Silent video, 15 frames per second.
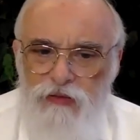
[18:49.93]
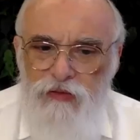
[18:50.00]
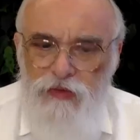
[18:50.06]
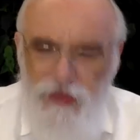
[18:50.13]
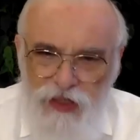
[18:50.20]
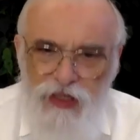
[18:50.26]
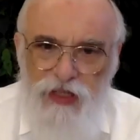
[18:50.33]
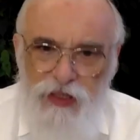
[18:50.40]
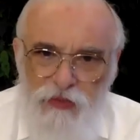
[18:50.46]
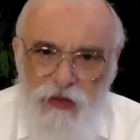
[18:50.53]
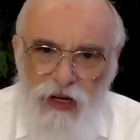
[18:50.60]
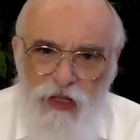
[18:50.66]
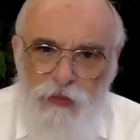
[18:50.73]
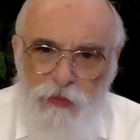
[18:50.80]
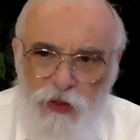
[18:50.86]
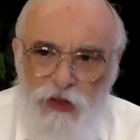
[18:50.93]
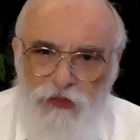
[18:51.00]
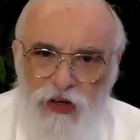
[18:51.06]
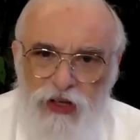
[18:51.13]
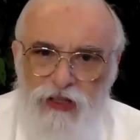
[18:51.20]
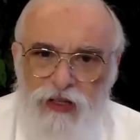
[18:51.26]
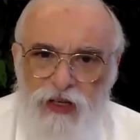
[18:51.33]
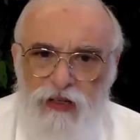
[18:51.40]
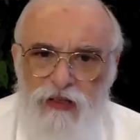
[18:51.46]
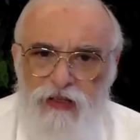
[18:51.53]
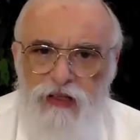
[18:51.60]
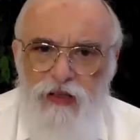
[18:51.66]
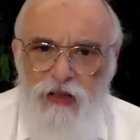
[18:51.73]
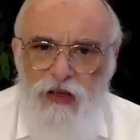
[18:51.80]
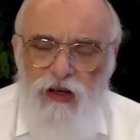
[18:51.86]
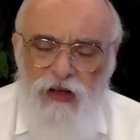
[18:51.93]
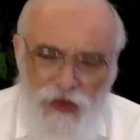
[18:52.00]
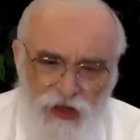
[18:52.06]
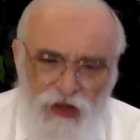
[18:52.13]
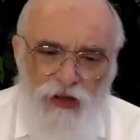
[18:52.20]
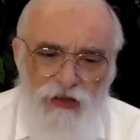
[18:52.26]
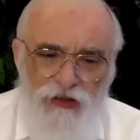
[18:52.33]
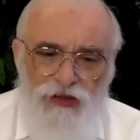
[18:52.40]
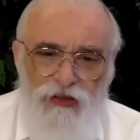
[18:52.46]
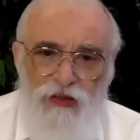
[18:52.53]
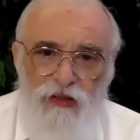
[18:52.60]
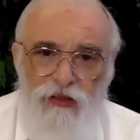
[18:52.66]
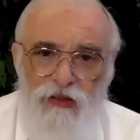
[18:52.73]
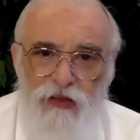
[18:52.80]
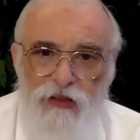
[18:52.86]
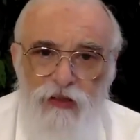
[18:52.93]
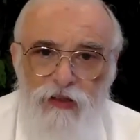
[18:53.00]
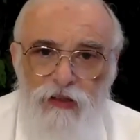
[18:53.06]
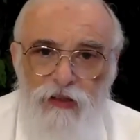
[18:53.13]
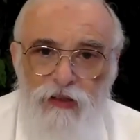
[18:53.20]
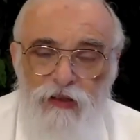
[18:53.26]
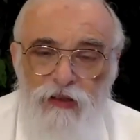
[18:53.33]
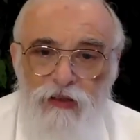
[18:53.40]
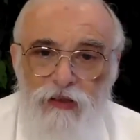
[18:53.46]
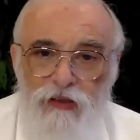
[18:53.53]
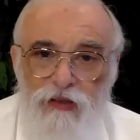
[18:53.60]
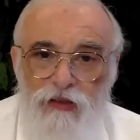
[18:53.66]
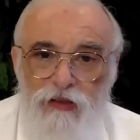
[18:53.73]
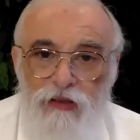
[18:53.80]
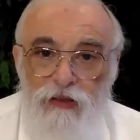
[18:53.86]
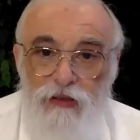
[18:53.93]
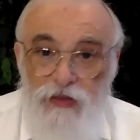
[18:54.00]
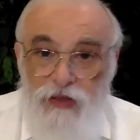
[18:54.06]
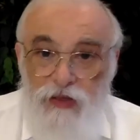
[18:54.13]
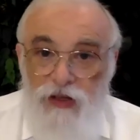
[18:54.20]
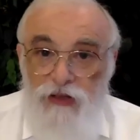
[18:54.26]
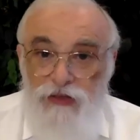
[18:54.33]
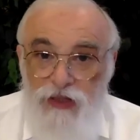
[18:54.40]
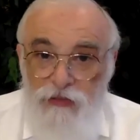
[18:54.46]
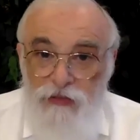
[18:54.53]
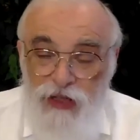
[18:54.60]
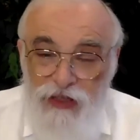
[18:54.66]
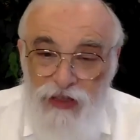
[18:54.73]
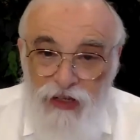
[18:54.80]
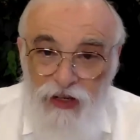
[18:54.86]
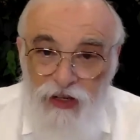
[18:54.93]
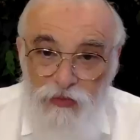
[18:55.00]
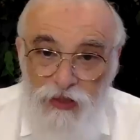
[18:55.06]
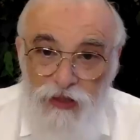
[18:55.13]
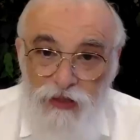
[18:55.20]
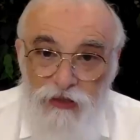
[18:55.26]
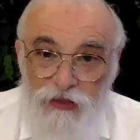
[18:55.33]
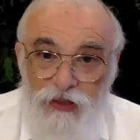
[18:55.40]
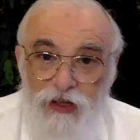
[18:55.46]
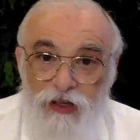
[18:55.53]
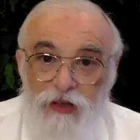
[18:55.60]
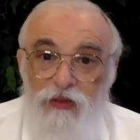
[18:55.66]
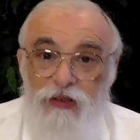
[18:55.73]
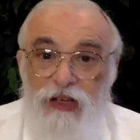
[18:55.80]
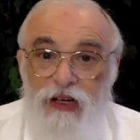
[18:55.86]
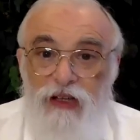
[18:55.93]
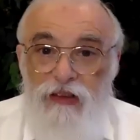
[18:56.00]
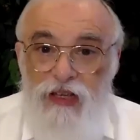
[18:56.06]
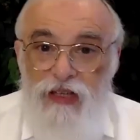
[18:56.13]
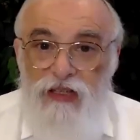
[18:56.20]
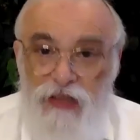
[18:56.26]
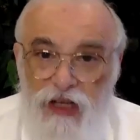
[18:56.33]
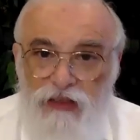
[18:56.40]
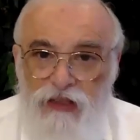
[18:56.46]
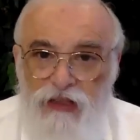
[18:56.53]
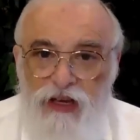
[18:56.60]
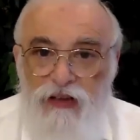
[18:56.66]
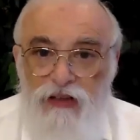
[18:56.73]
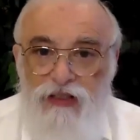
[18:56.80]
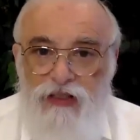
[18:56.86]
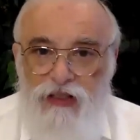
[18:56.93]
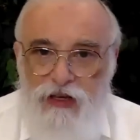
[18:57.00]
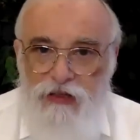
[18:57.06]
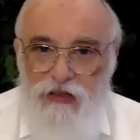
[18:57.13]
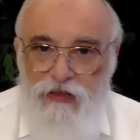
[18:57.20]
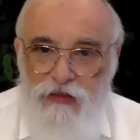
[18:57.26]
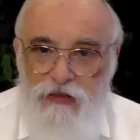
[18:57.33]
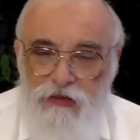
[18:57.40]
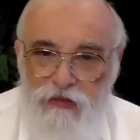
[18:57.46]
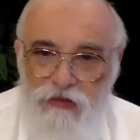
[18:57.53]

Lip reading: This makes perfect sense. On the contrary, and by that I mean, without this, nothing else does.